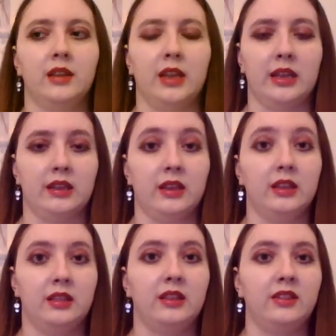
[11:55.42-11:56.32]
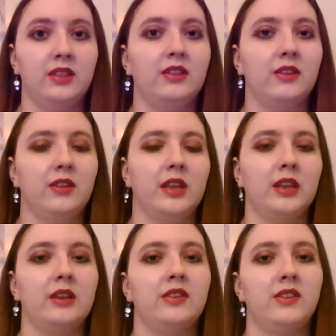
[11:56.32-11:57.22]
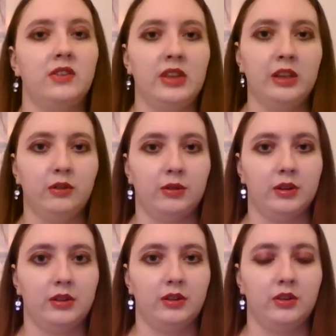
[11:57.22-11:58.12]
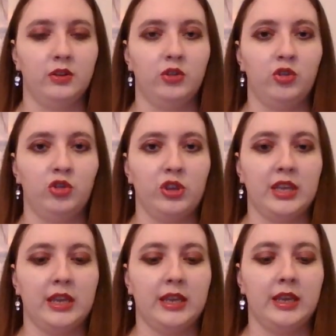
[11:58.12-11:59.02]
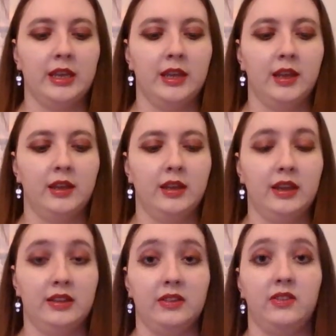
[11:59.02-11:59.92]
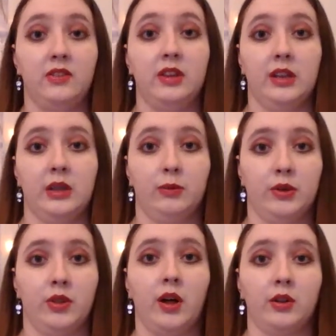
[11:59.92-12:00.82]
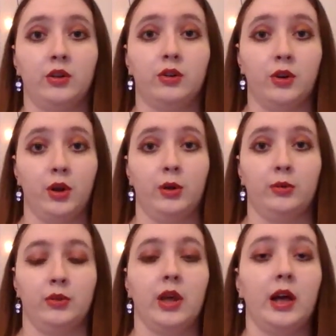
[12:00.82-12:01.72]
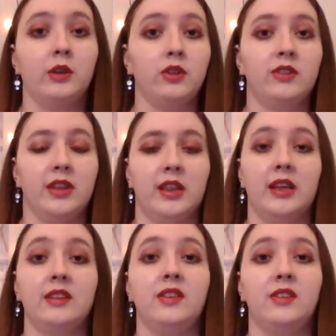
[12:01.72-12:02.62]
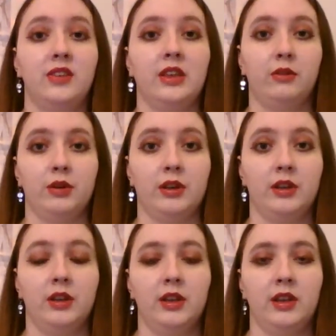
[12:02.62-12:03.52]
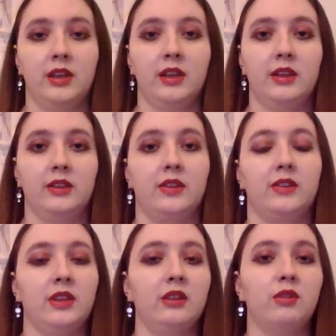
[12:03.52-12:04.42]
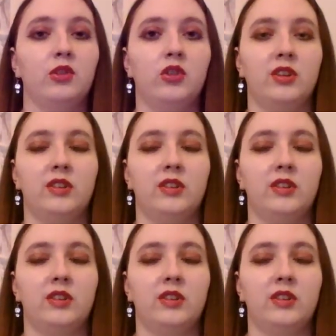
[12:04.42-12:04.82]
like this this is like a secret she is dealing with on her own. I'll just say that it's a secret it's a secret she's